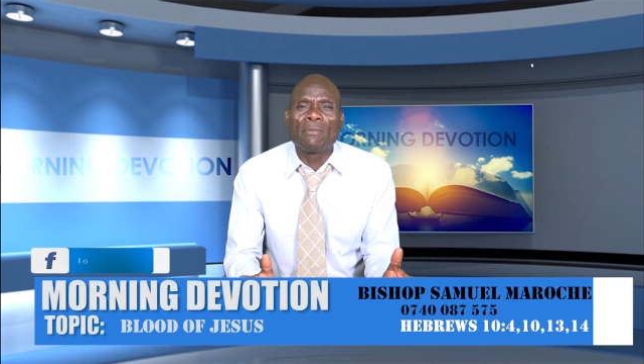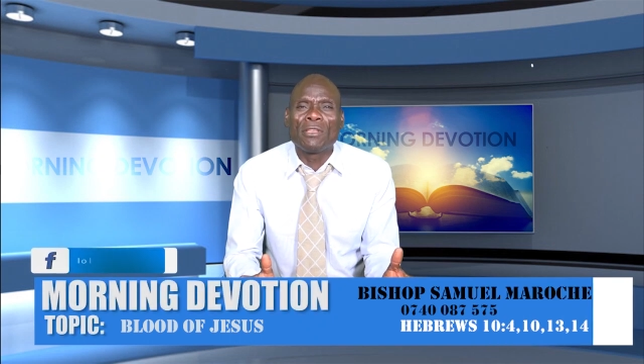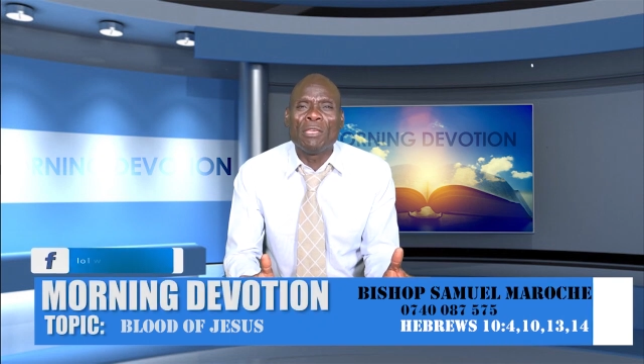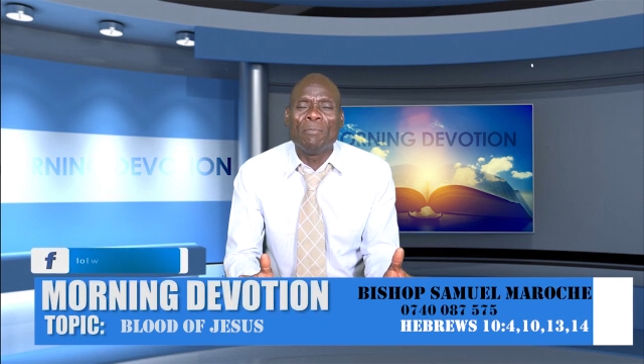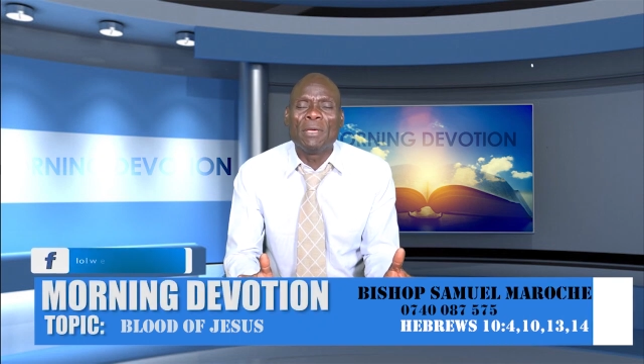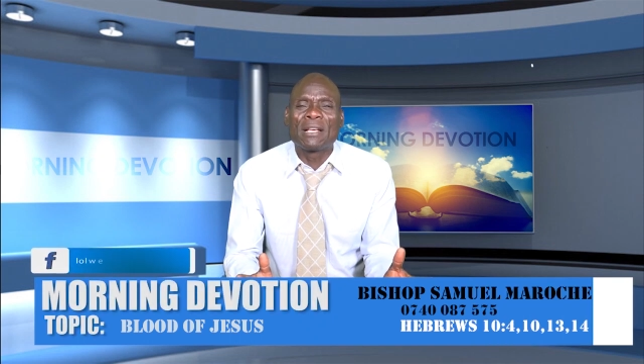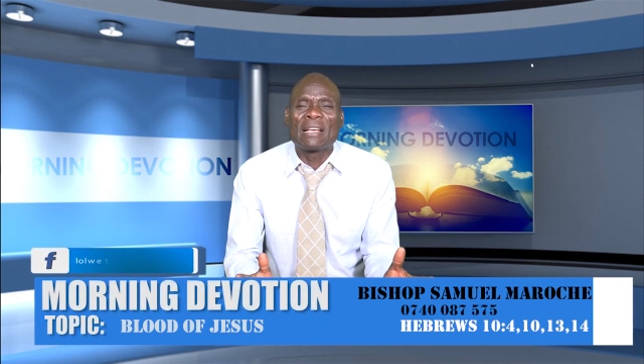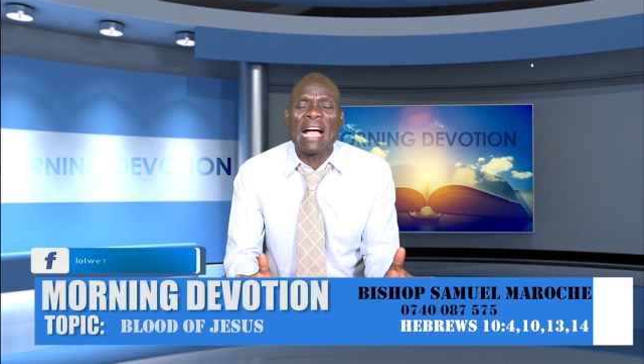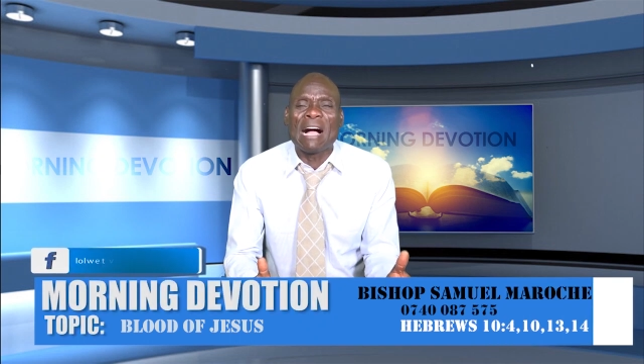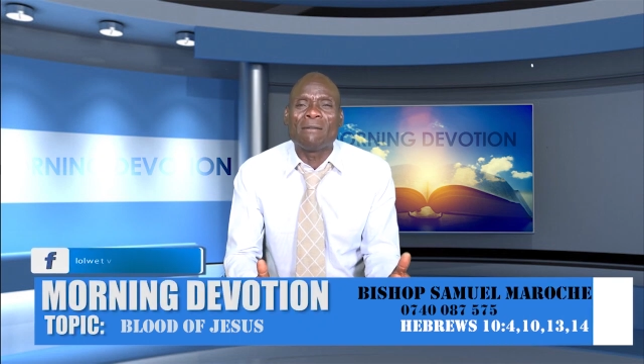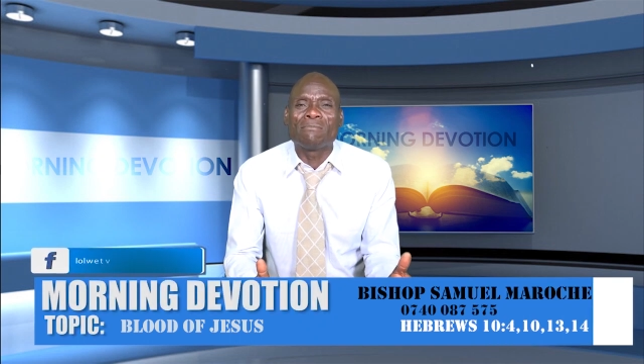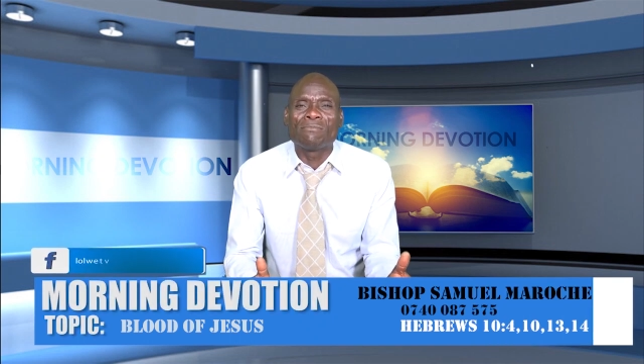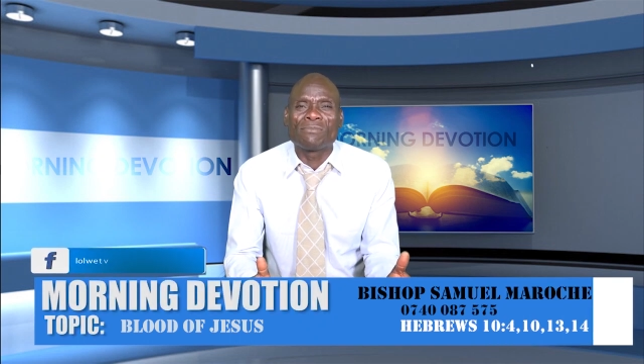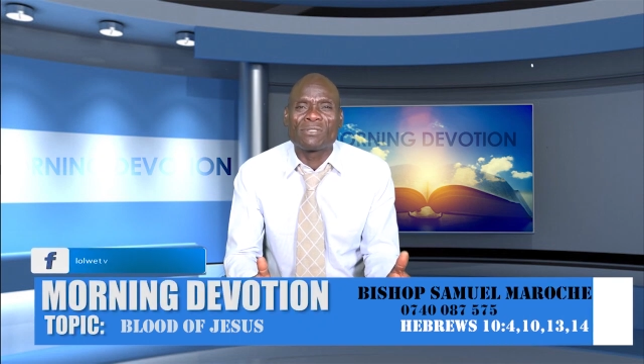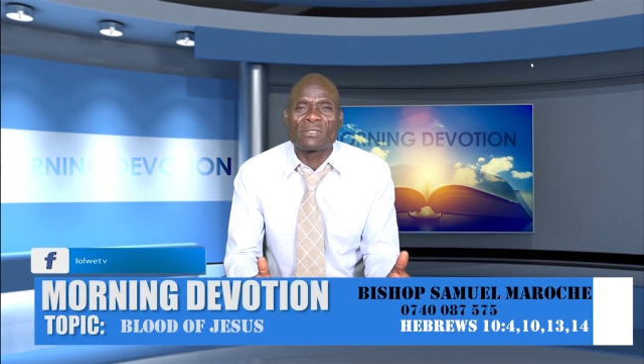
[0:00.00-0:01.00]
he
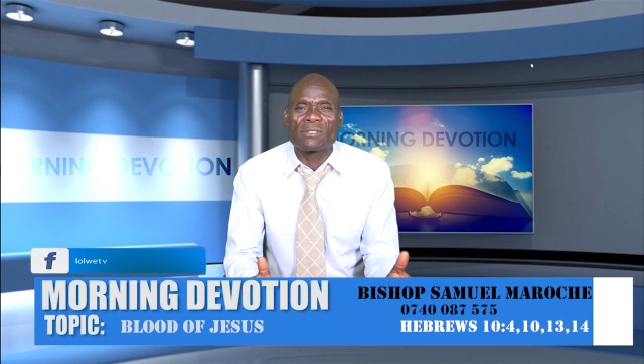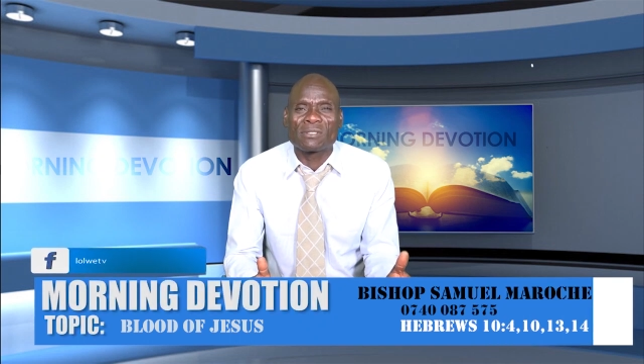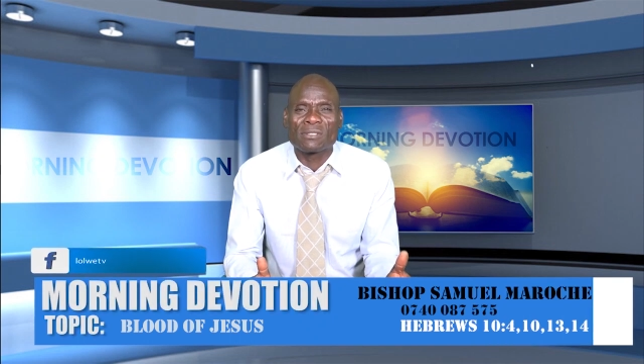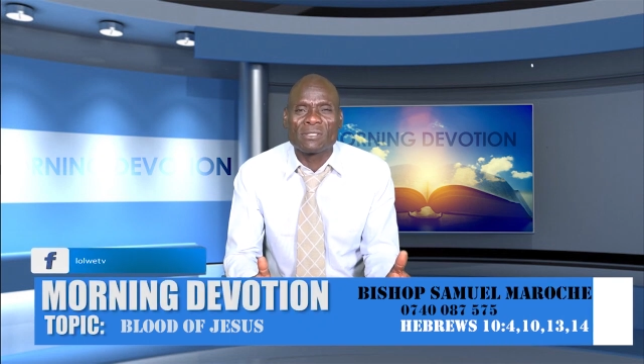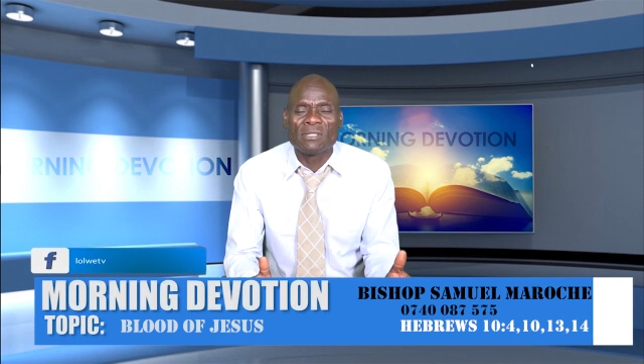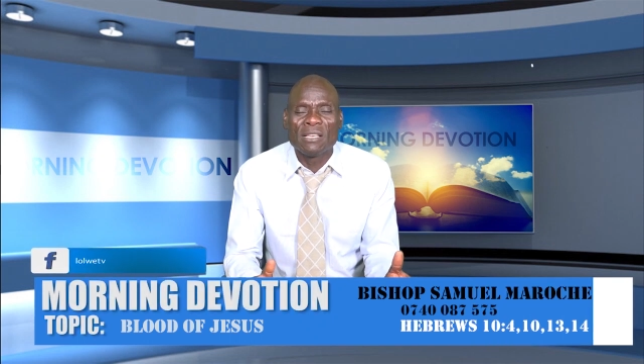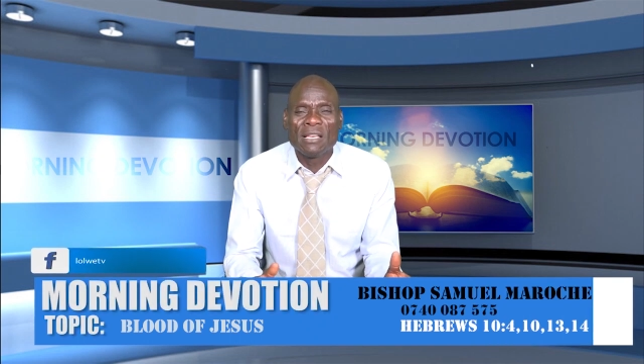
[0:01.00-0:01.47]
becomes